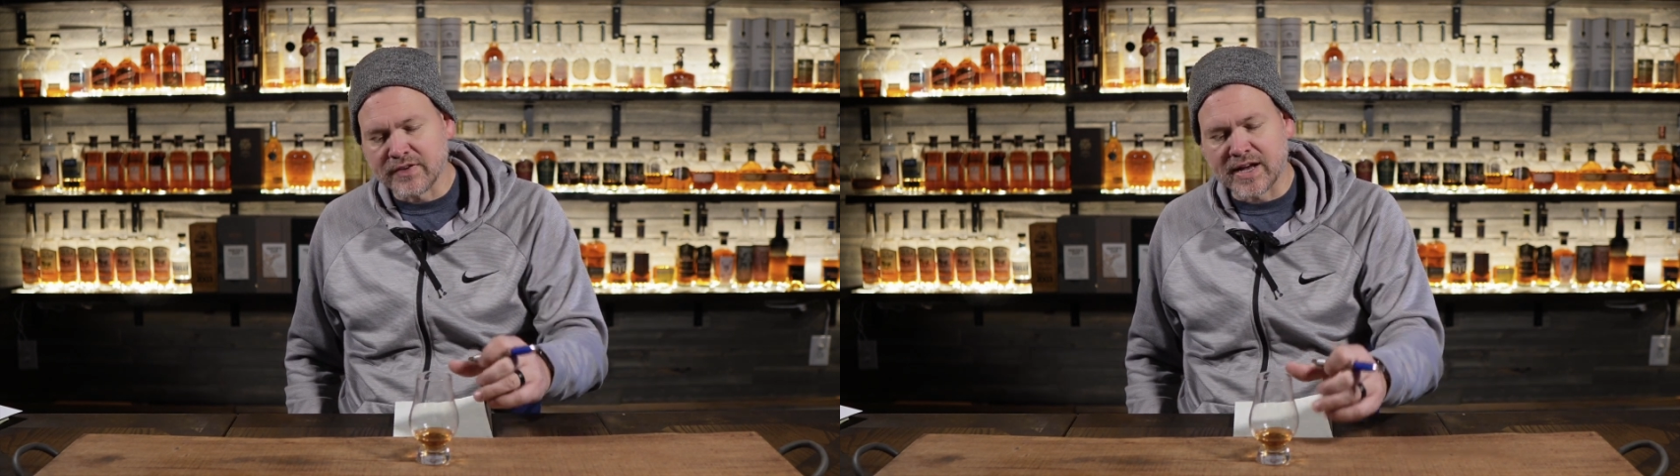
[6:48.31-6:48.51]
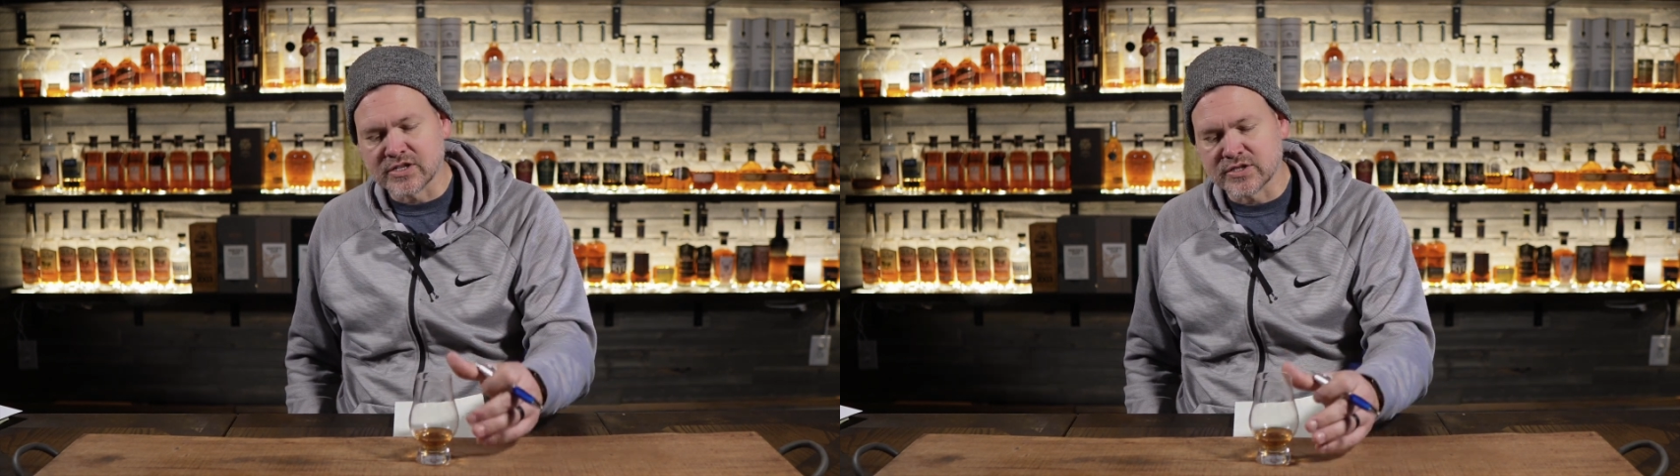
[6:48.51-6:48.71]

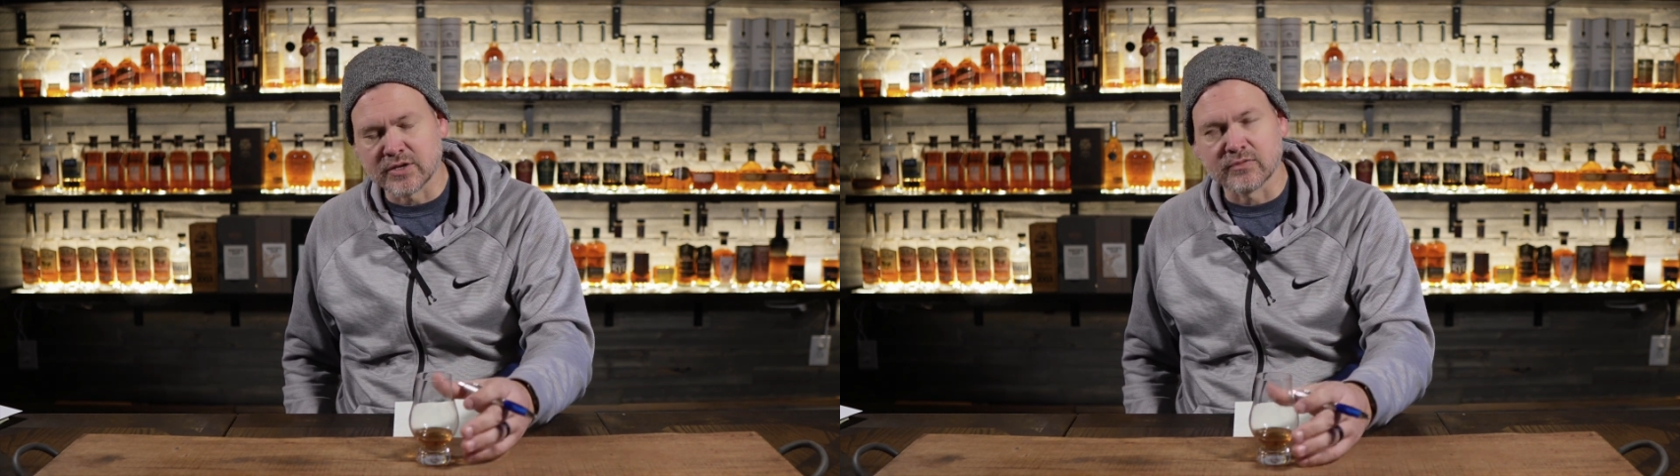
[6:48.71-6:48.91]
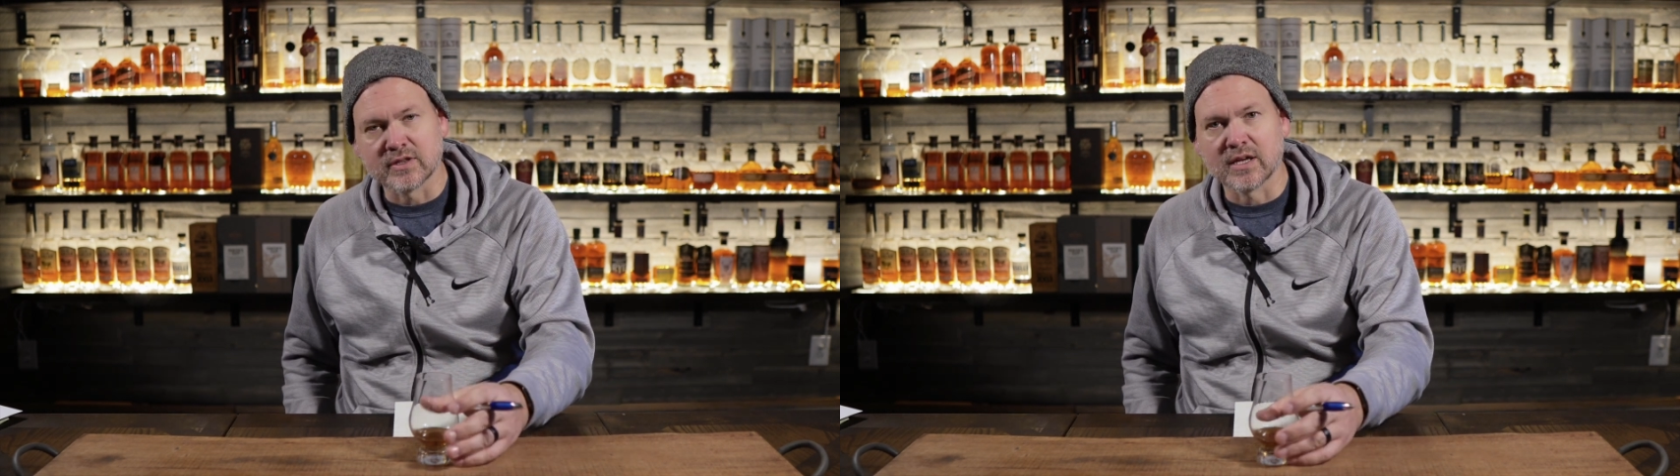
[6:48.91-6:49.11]
I just
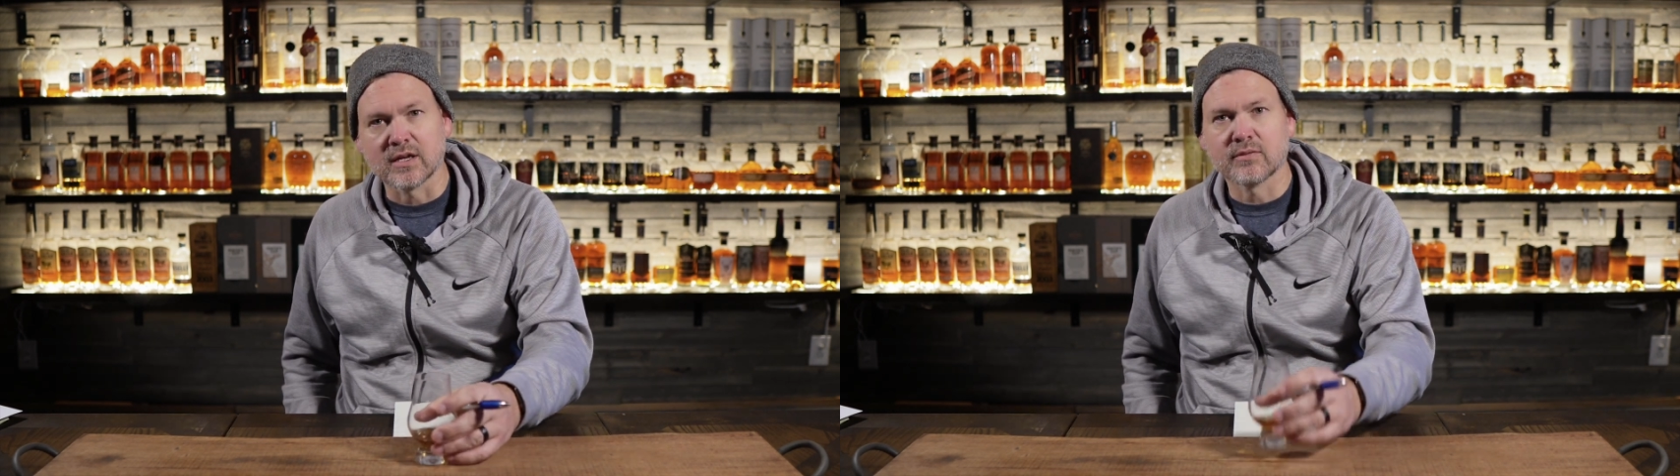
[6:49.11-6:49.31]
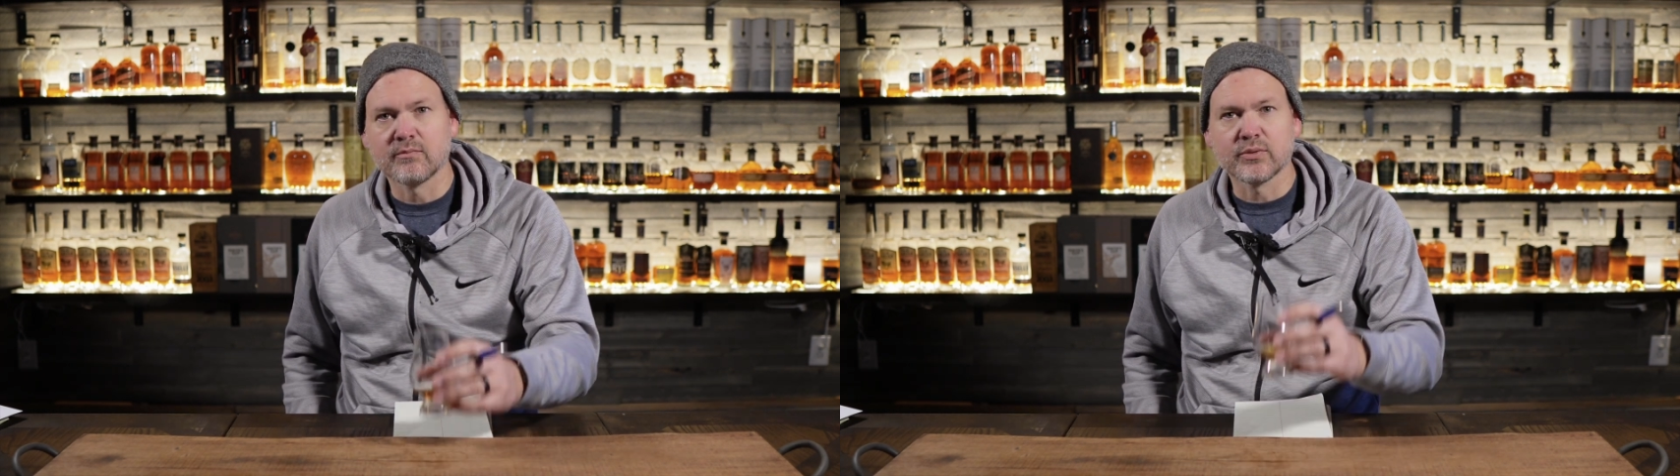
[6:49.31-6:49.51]
don't
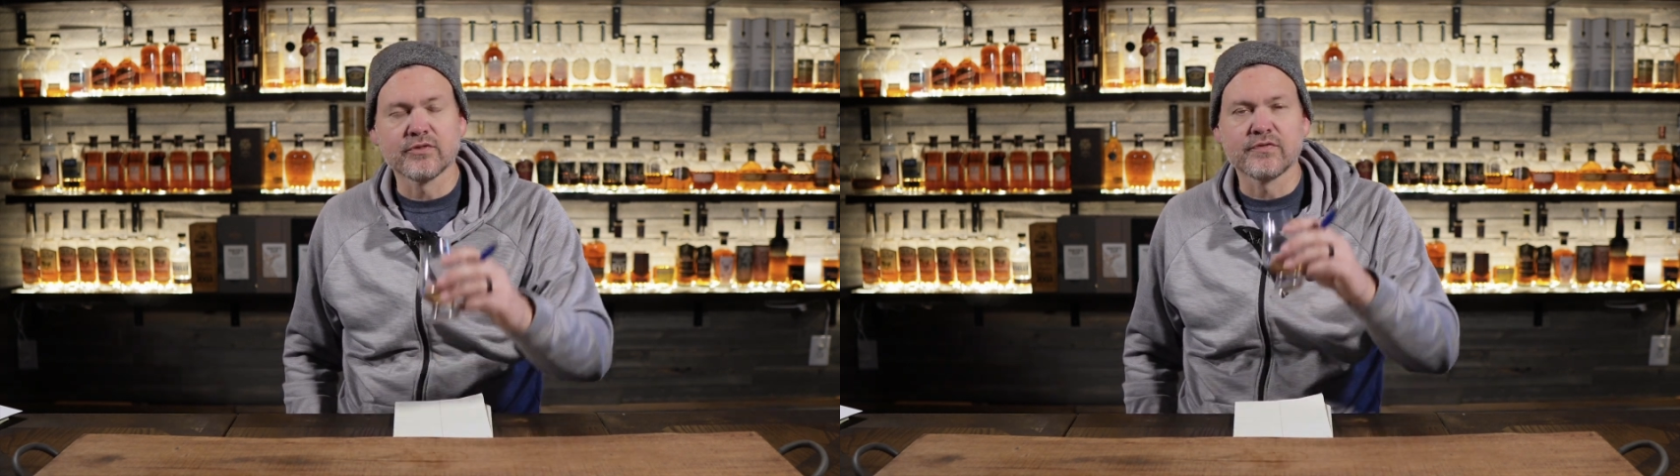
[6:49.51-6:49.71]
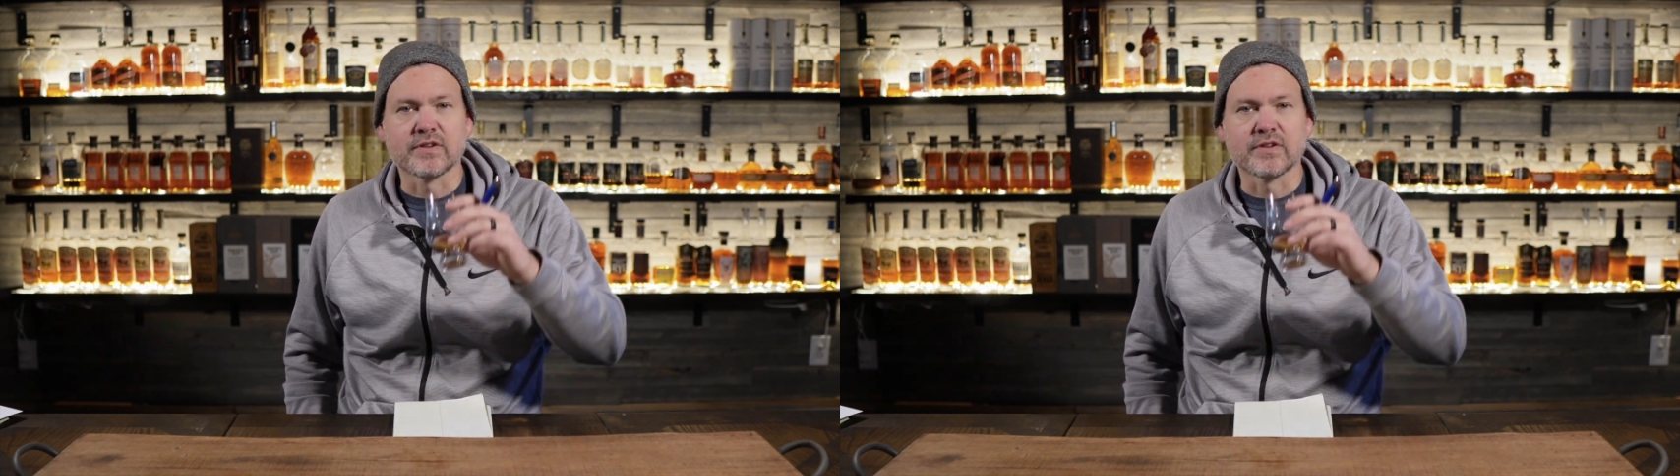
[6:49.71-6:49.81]
think proof